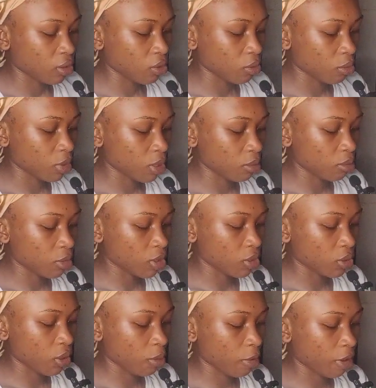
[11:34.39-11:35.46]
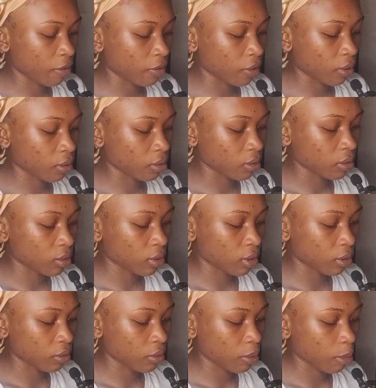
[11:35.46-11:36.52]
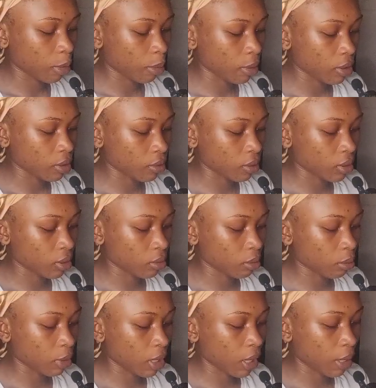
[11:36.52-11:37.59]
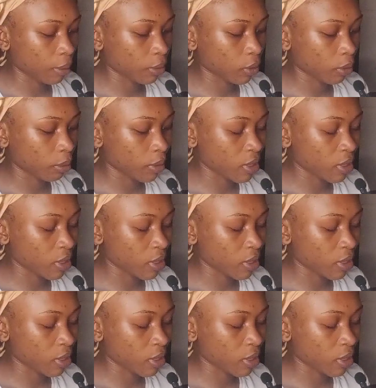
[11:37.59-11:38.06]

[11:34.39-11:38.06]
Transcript: Don't blame me, it's not my fault. I'll try my best to edit with my laptop